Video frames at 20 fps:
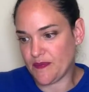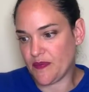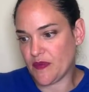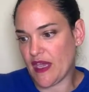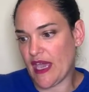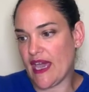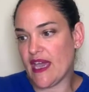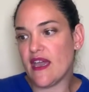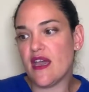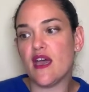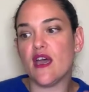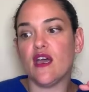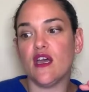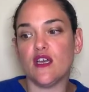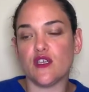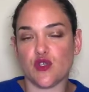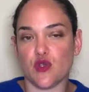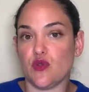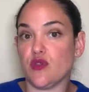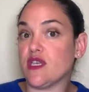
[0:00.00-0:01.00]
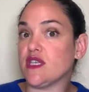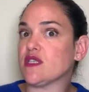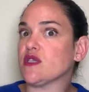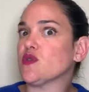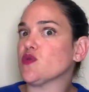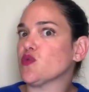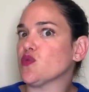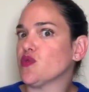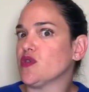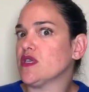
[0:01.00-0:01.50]
Okay, so these
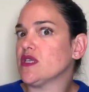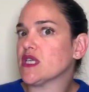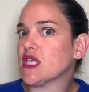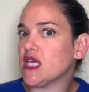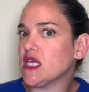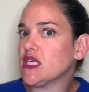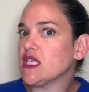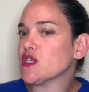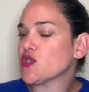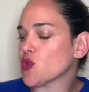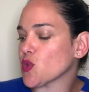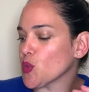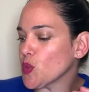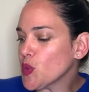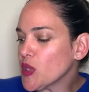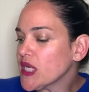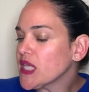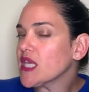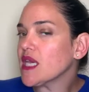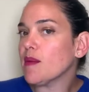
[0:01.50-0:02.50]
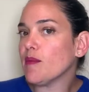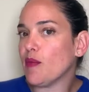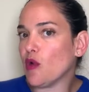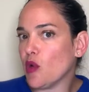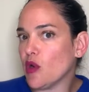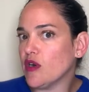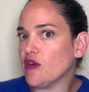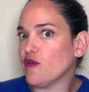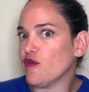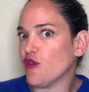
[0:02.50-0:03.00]
kidneys are really
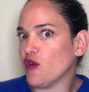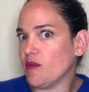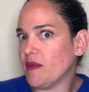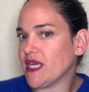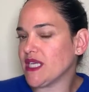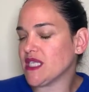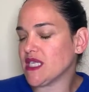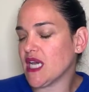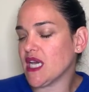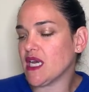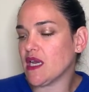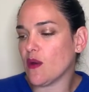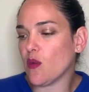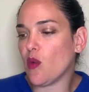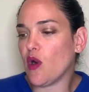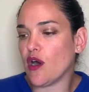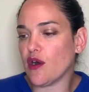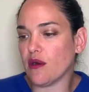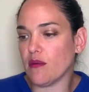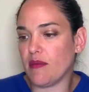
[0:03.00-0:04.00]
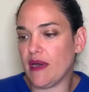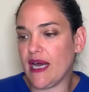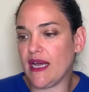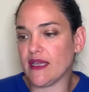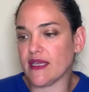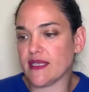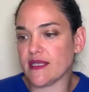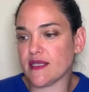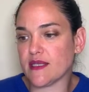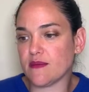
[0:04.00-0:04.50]
important for maintaining water
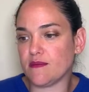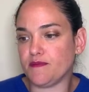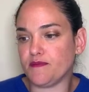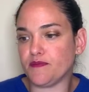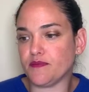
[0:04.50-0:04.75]
balance.